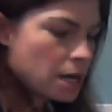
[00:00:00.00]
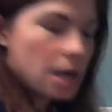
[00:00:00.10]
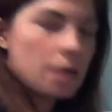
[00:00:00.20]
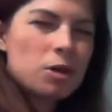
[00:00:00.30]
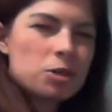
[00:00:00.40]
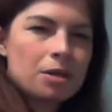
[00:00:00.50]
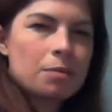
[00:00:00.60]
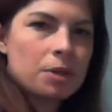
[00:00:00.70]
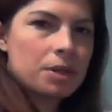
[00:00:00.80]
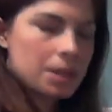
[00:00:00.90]
And I'm also going
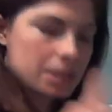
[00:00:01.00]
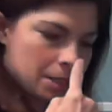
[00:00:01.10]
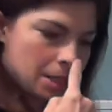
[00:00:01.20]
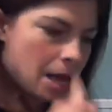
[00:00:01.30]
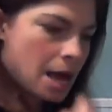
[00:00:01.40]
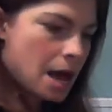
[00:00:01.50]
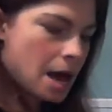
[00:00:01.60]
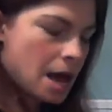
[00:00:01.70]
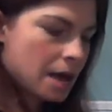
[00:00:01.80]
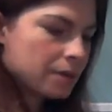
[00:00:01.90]
to put this
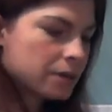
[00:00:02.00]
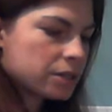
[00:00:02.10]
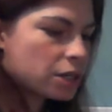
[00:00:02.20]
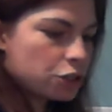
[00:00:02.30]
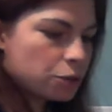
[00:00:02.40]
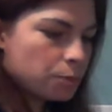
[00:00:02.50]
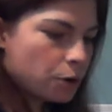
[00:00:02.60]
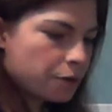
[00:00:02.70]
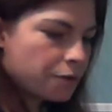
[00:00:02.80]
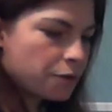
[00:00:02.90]
in the discussion
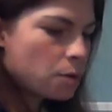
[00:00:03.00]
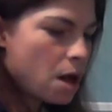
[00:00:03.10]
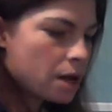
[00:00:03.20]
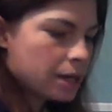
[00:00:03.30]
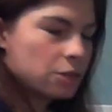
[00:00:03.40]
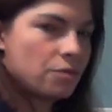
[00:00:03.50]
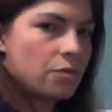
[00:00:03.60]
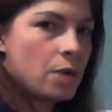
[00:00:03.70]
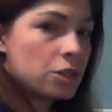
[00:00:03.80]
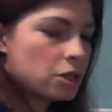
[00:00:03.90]
board for you all in case you have
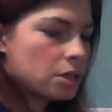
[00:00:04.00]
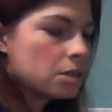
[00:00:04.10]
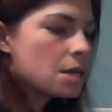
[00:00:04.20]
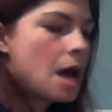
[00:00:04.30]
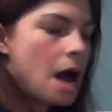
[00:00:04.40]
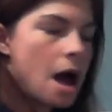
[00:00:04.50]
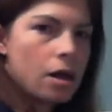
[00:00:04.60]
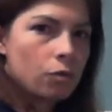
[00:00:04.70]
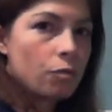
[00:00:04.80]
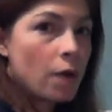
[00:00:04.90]
questions.
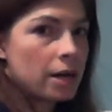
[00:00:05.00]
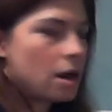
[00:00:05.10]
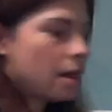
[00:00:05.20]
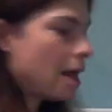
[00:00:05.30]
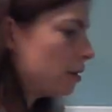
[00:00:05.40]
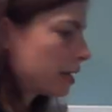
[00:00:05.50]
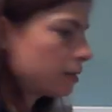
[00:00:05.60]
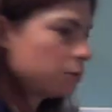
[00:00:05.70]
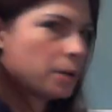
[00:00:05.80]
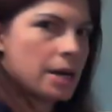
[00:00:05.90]
I'll write it all out like I'm
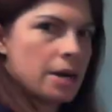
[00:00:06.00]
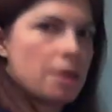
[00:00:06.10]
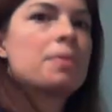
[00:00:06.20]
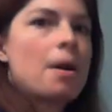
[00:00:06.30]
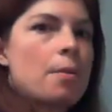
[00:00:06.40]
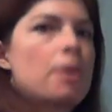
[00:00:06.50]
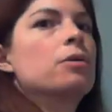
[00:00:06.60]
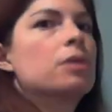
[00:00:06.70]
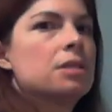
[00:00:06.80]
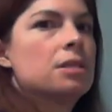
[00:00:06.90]
doing here, but that way you
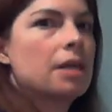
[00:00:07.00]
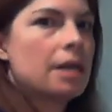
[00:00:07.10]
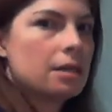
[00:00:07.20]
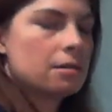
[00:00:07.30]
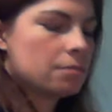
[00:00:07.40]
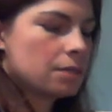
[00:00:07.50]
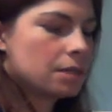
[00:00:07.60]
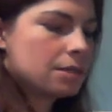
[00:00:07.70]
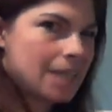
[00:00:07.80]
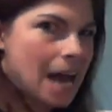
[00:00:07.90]
can see it
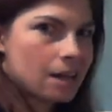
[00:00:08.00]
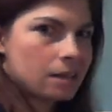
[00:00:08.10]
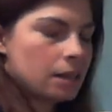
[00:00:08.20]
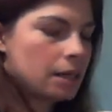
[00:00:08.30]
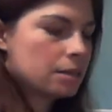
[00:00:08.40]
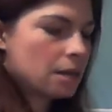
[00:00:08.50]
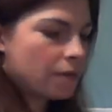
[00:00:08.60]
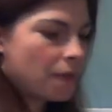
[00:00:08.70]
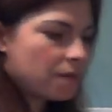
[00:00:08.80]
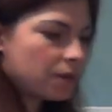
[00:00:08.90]
statically instead of
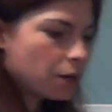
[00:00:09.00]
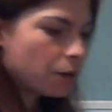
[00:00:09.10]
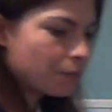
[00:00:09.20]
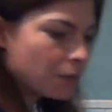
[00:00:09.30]
on the video.